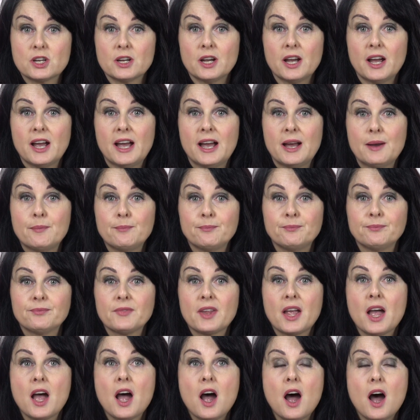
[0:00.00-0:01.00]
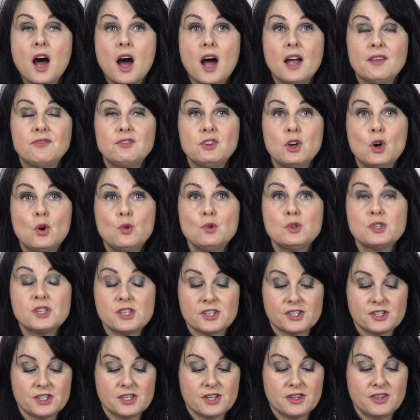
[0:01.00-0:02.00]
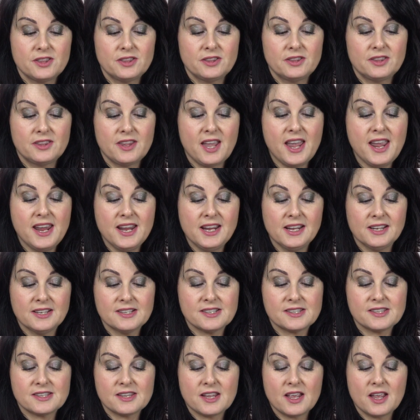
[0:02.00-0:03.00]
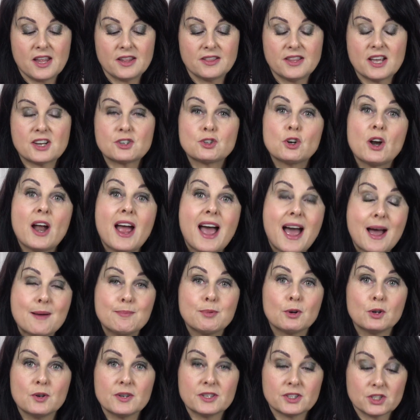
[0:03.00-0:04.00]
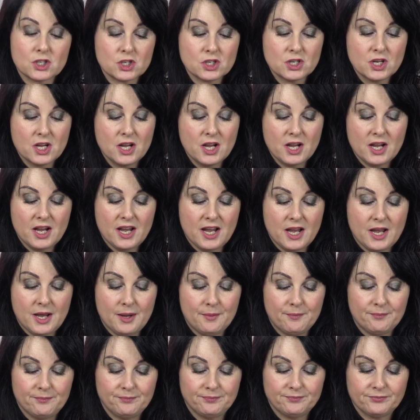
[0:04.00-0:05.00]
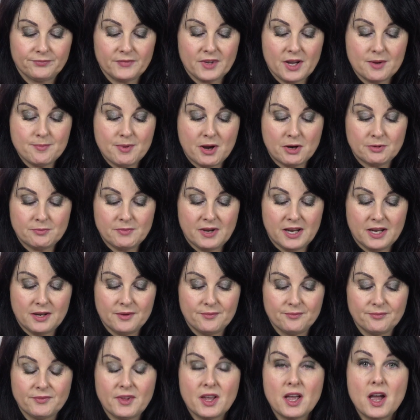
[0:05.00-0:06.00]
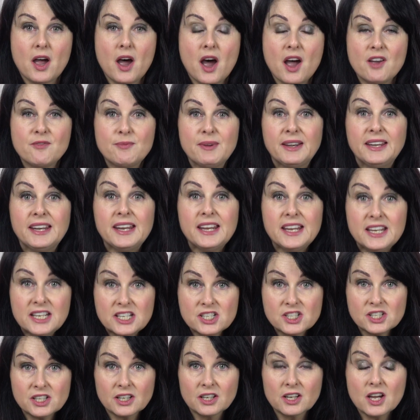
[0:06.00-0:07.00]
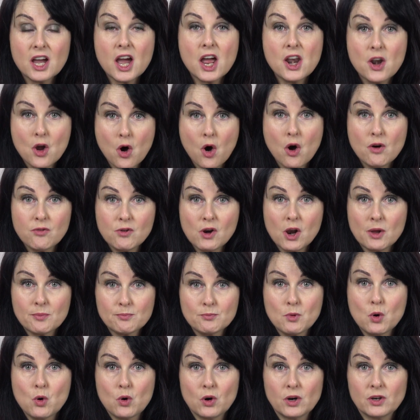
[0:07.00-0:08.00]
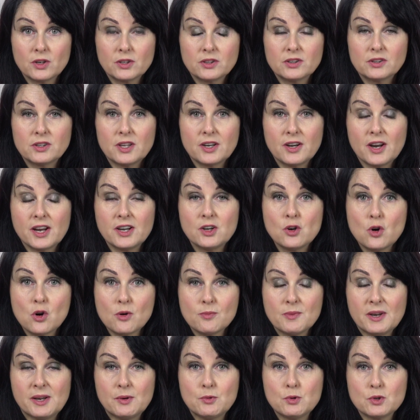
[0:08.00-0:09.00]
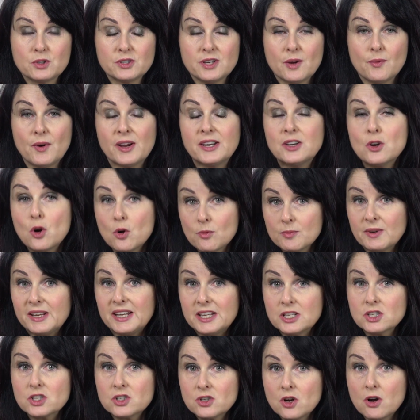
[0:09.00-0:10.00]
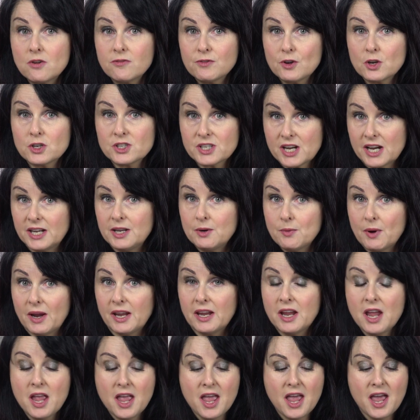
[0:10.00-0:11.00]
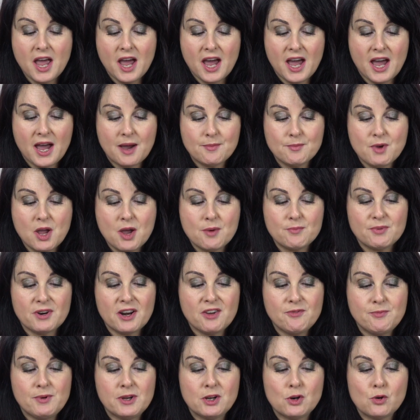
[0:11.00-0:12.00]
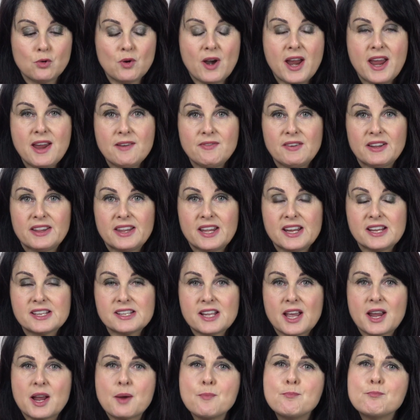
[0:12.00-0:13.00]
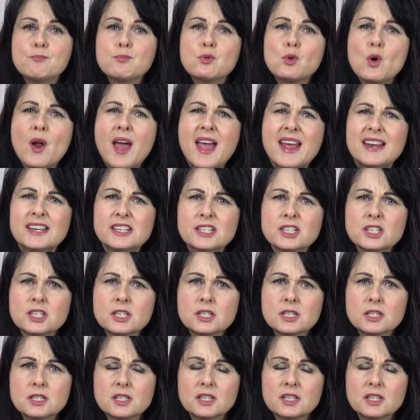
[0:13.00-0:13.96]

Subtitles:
you. I've noticed things that are aberrant about me. I've been eating an awful lot more than I normally would. Now, I normally eat an awful lot anyway, but I've been craving things like bread